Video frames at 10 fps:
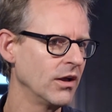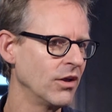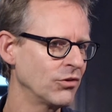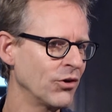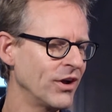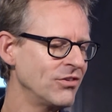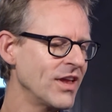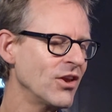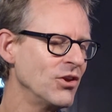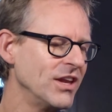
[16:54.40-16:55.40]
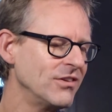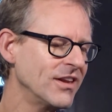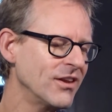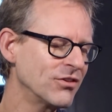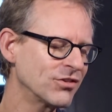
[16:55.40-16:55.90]
So is
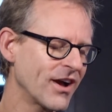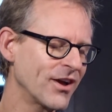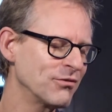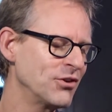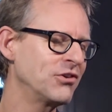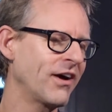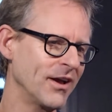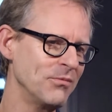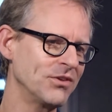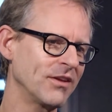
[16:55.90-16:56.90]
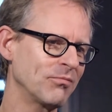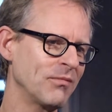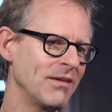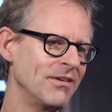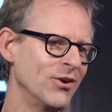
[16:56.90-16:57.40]
that a sign of the times that
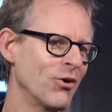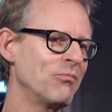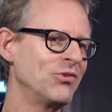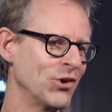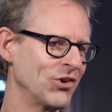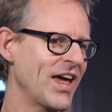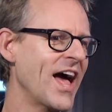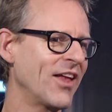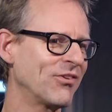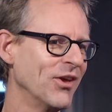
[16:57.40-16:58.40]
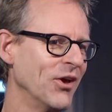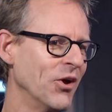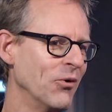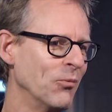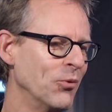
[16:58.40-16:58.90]
maybe your dad
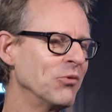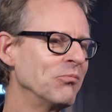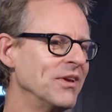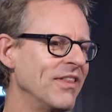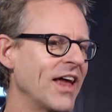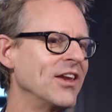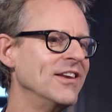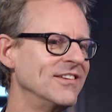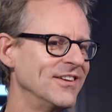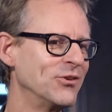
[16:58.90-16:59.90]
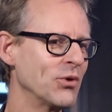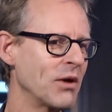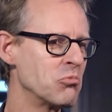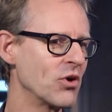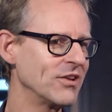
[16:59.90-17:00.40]
wouldn't be that easy to
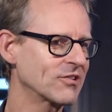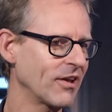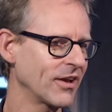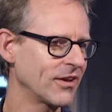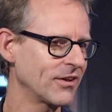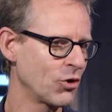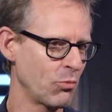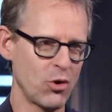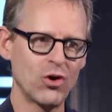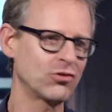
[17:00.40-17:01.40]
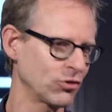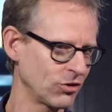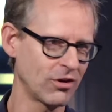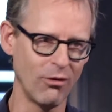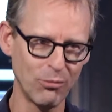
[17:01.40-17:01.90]
embrace like
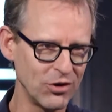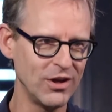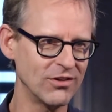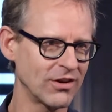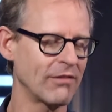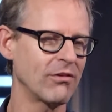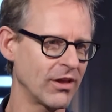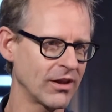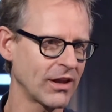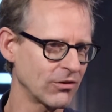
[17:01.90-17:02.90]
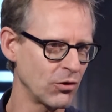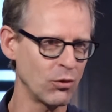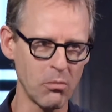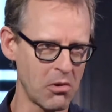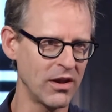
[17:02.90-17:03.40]
commercial companies and everything that has to do
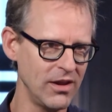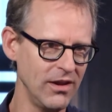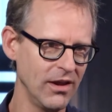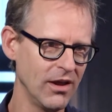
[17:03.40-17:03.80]
with money,